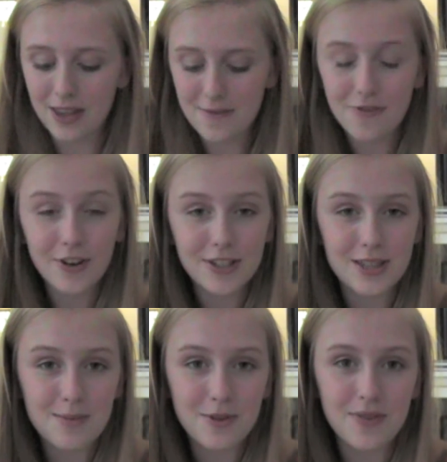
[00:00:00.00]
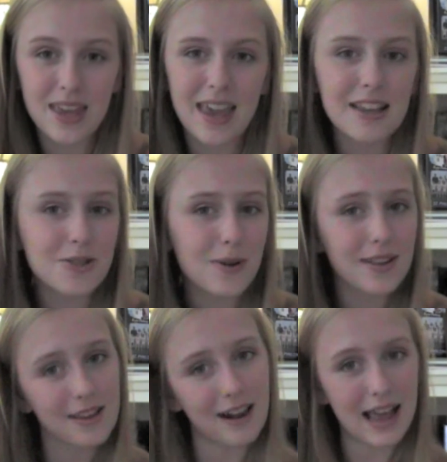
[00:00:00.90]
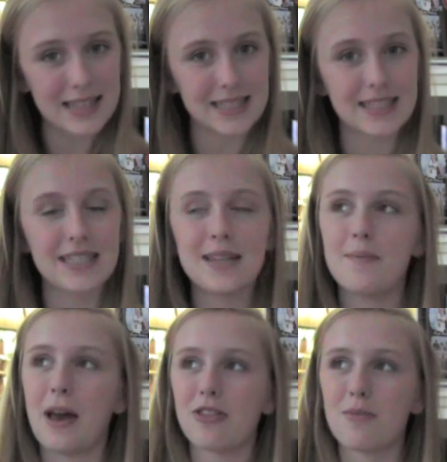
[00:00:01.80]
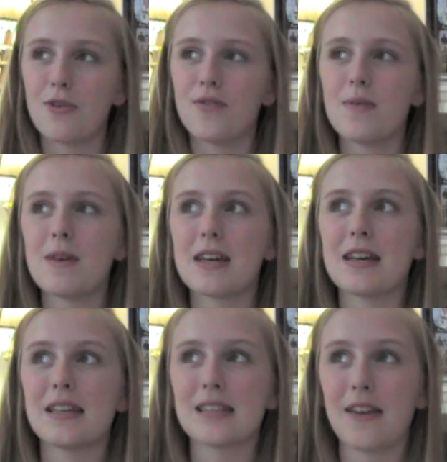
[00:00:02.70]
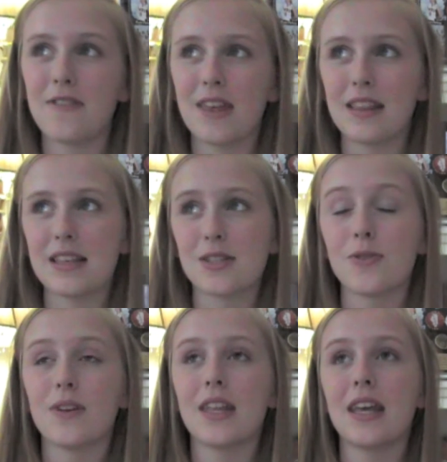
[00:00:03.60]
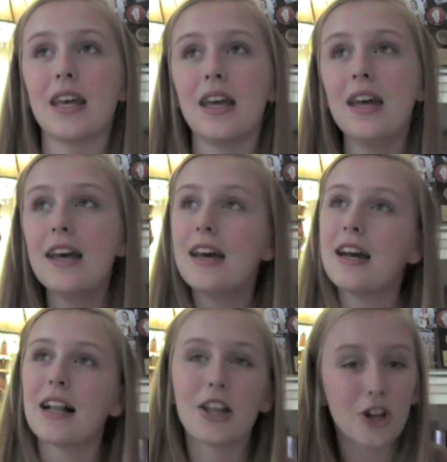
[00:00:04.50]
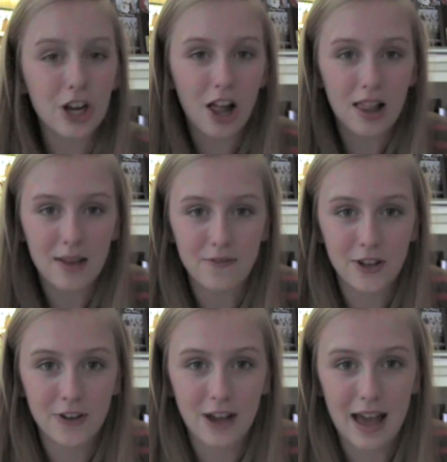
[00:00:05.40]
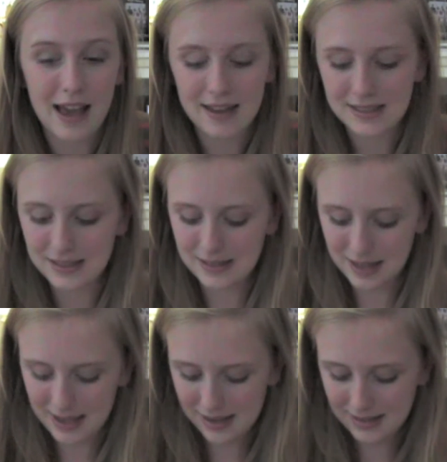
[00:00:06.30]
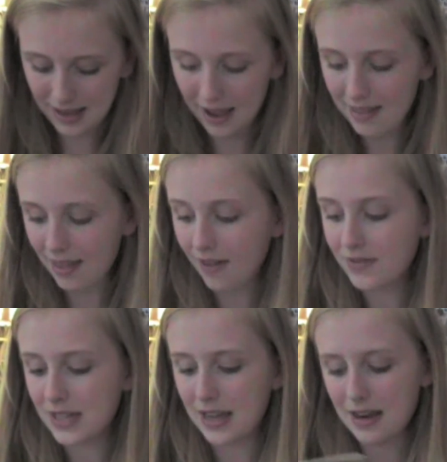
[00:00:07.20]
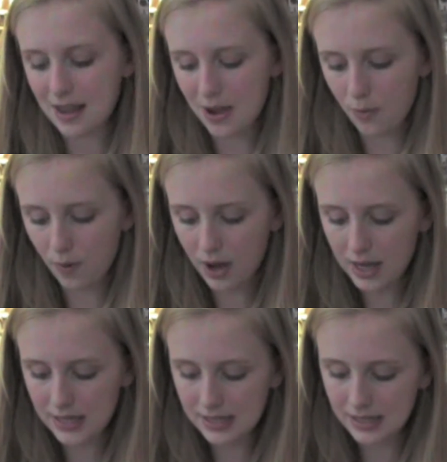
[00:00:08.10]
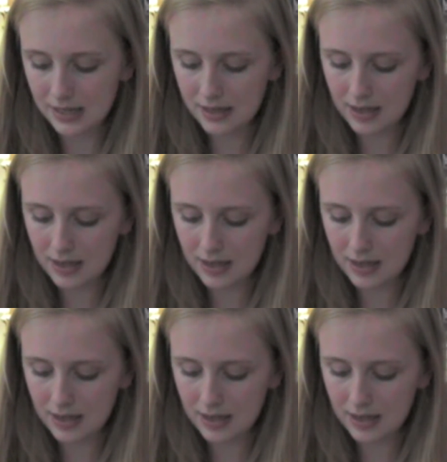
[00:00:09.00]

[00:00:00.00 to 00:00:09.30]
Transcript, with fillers: looking forward to the movie and who are a little hesitant about the movie because I feel like this will really clear it all up for you guys. And I loved it. It was